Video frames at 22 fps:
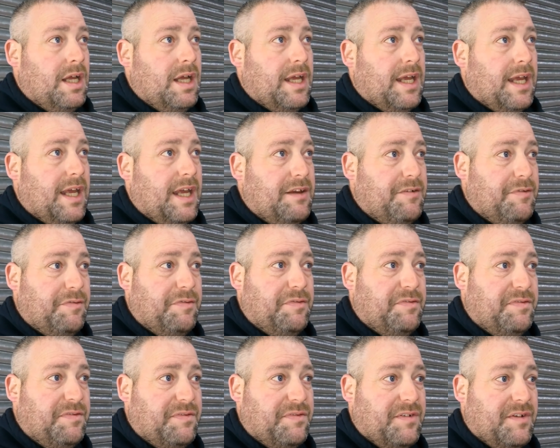
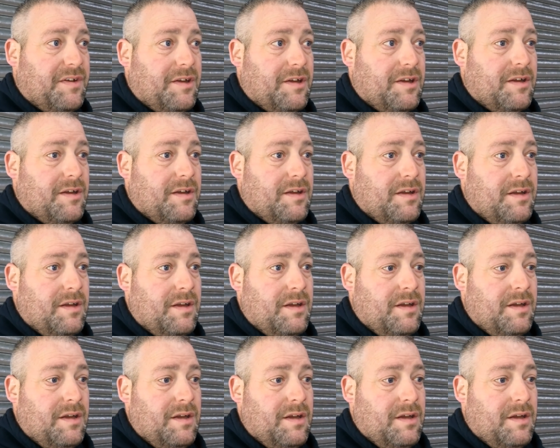If
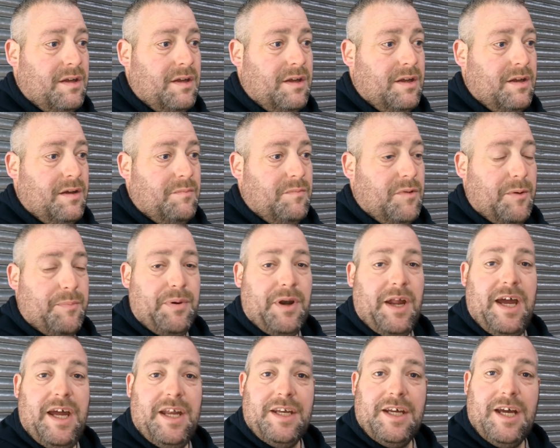my
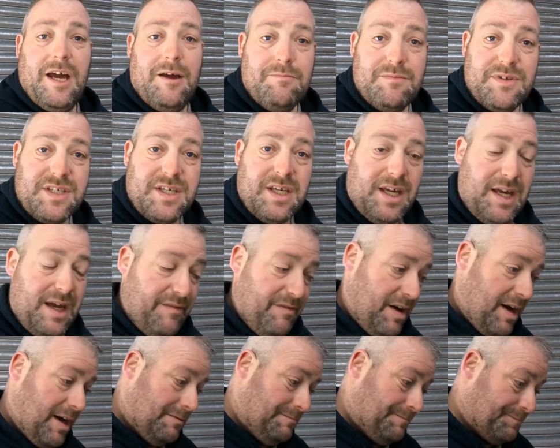plan comes
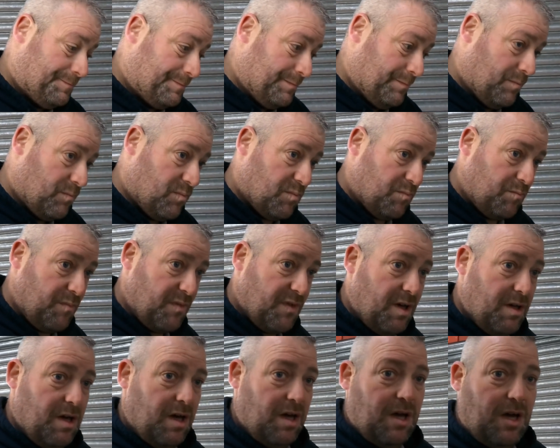together
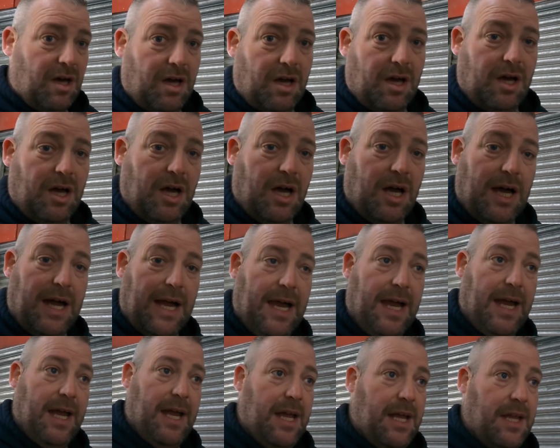
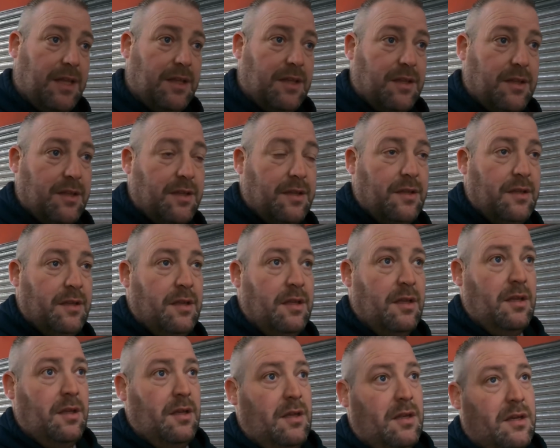and
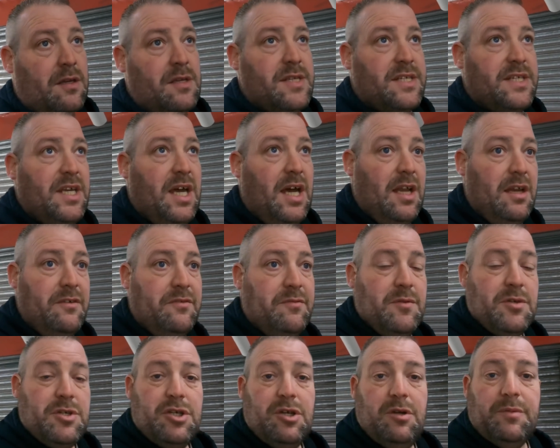the sale
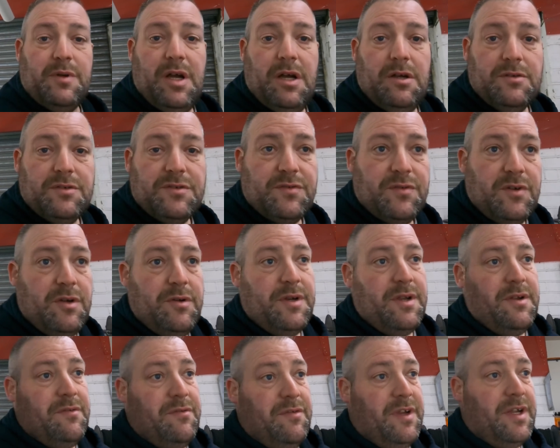of my shop goes through
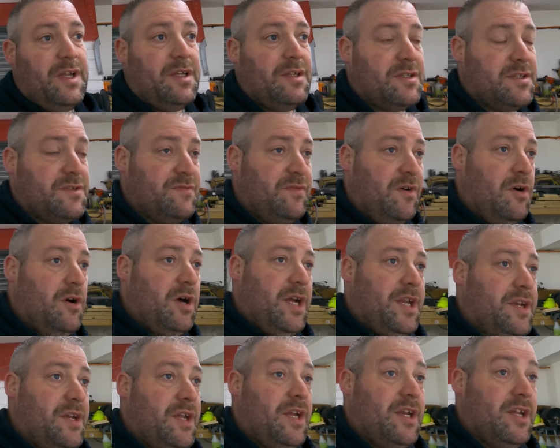and everything's
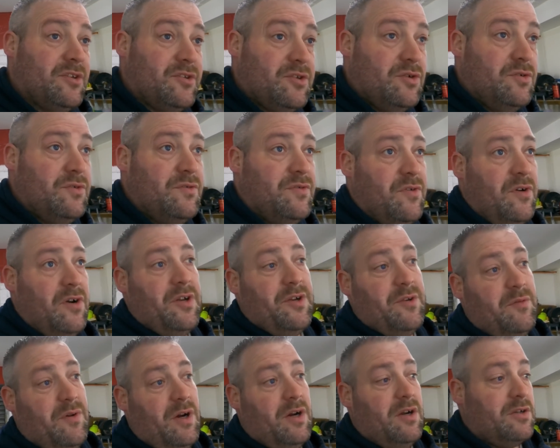fine and I do find
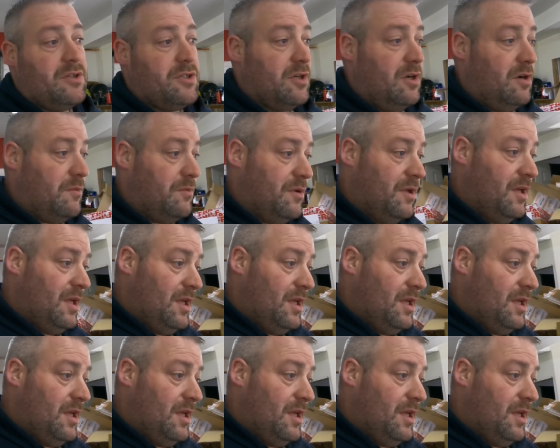a workshop,